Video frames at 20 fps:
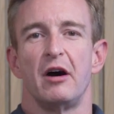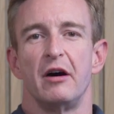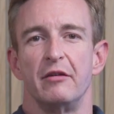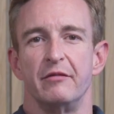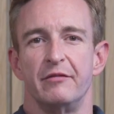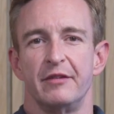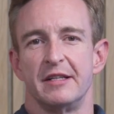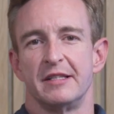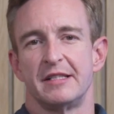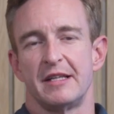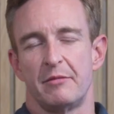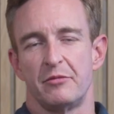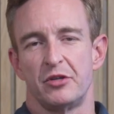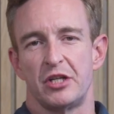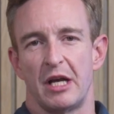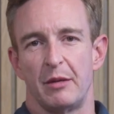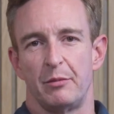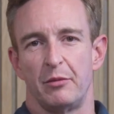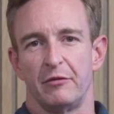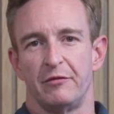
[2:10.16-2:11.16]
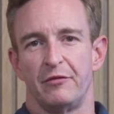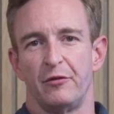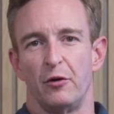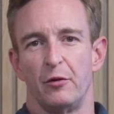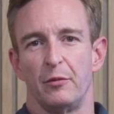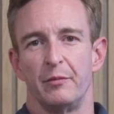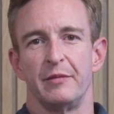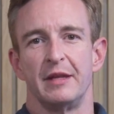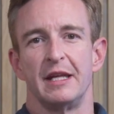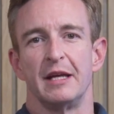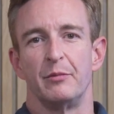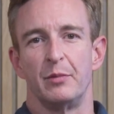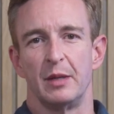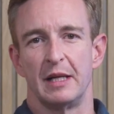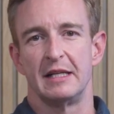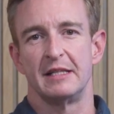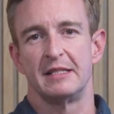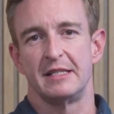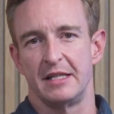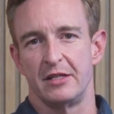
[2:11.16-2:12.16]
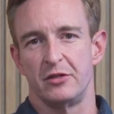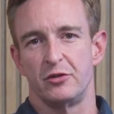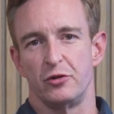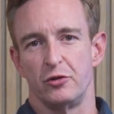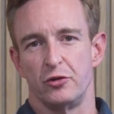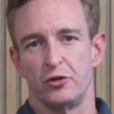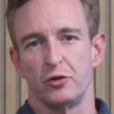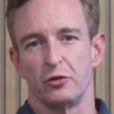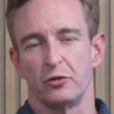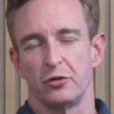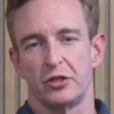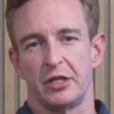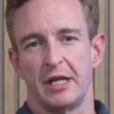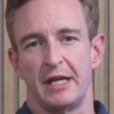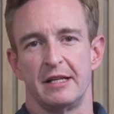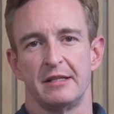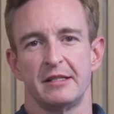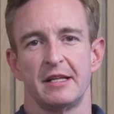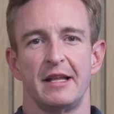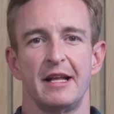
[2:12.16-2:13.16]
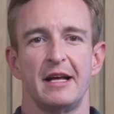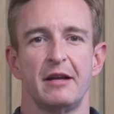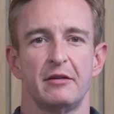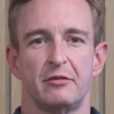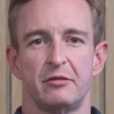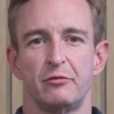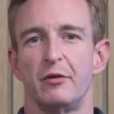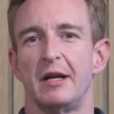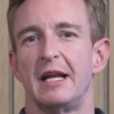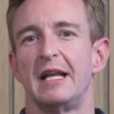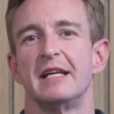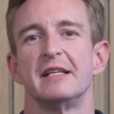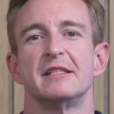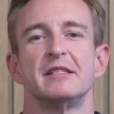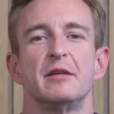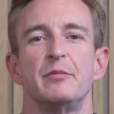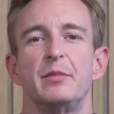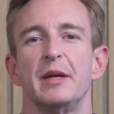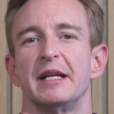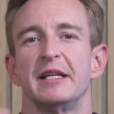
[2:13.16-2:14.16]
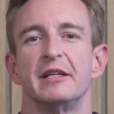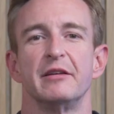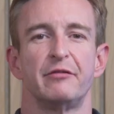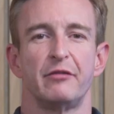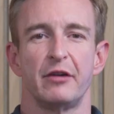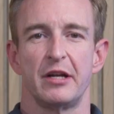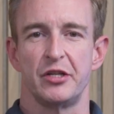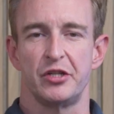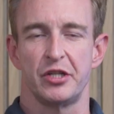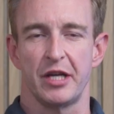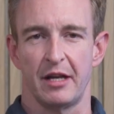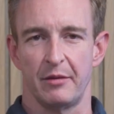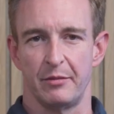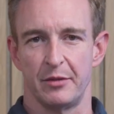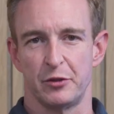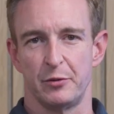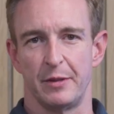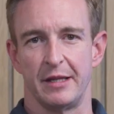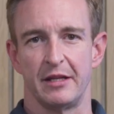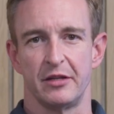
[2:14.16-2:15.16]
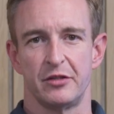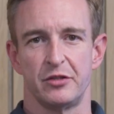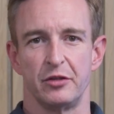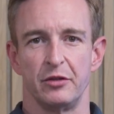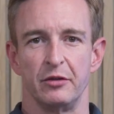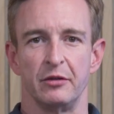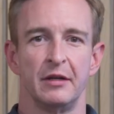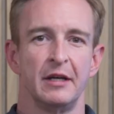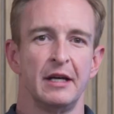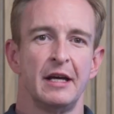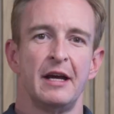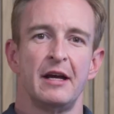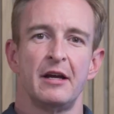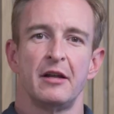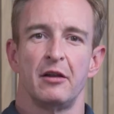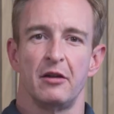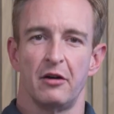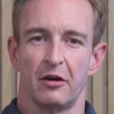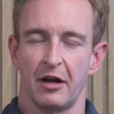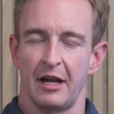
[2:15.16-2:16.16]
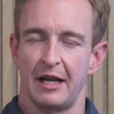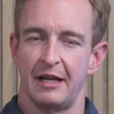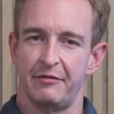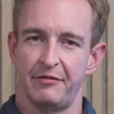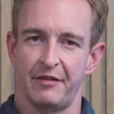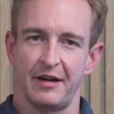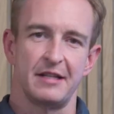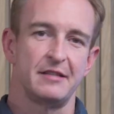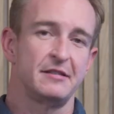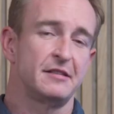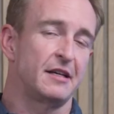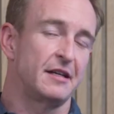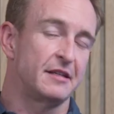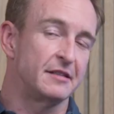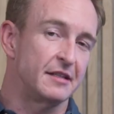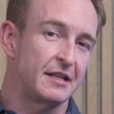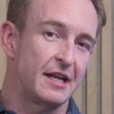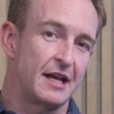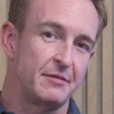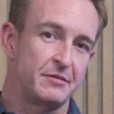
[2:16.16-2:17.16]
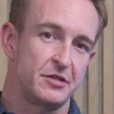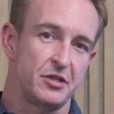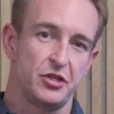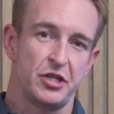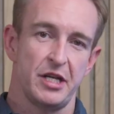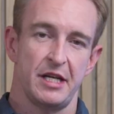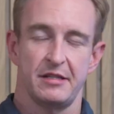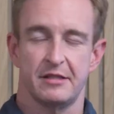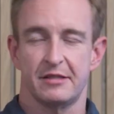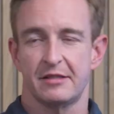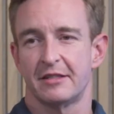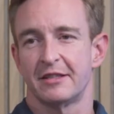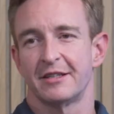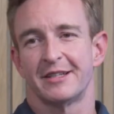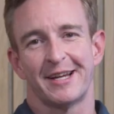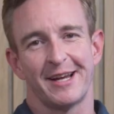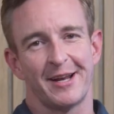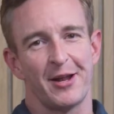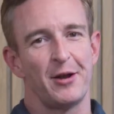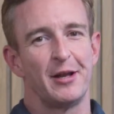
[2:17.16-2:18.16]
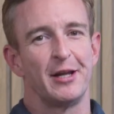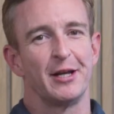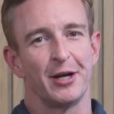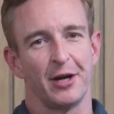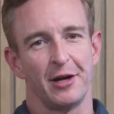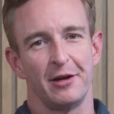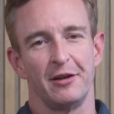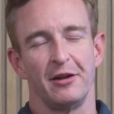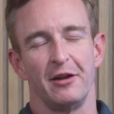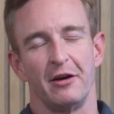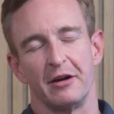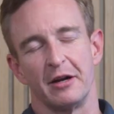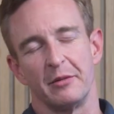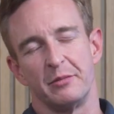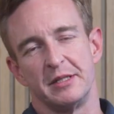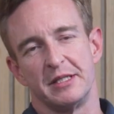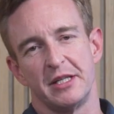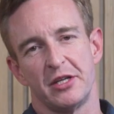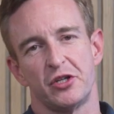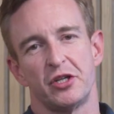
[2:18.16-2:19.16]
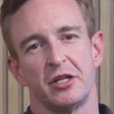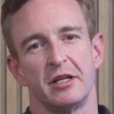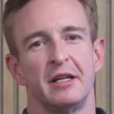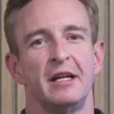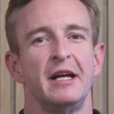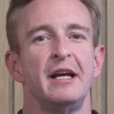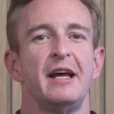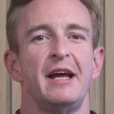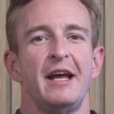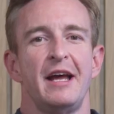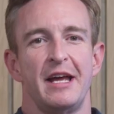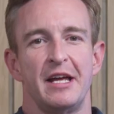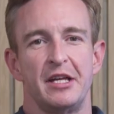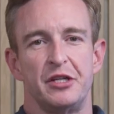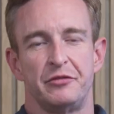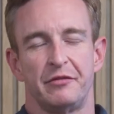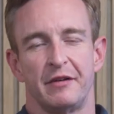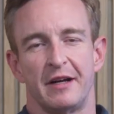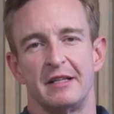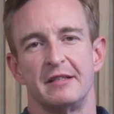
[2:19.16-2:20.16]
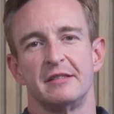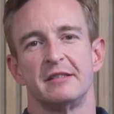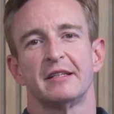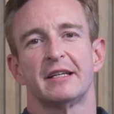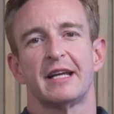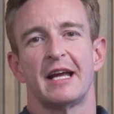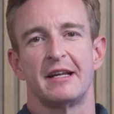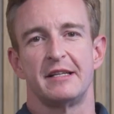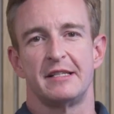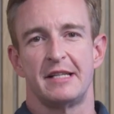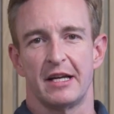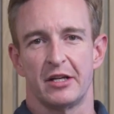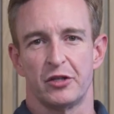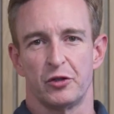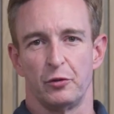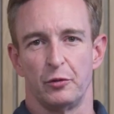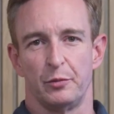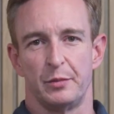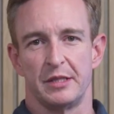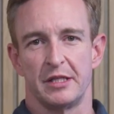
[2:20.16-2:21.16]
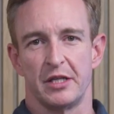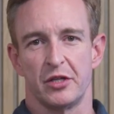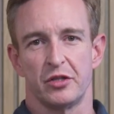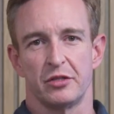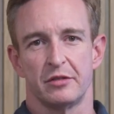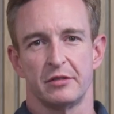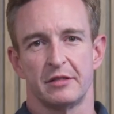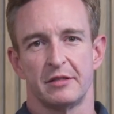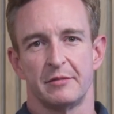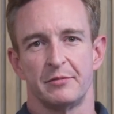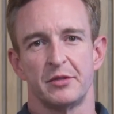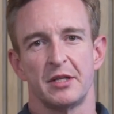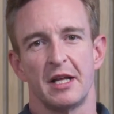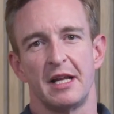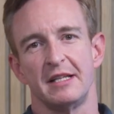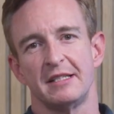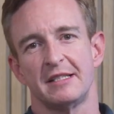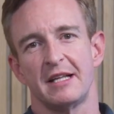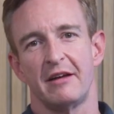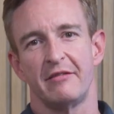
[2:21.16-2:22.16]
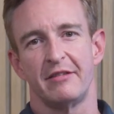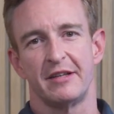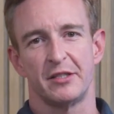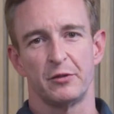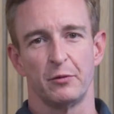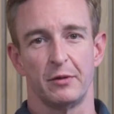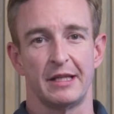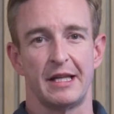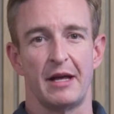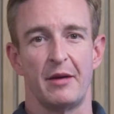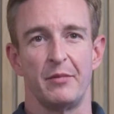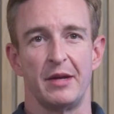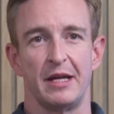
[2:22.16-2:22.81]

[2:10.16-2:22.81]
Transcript: of, in some shape or form, the ability to short shares. And that really is the big differentiator between the two. Long-only funds, as the name suggests, can only go long a position. Hedge funds can take short positions. So let's dive into what that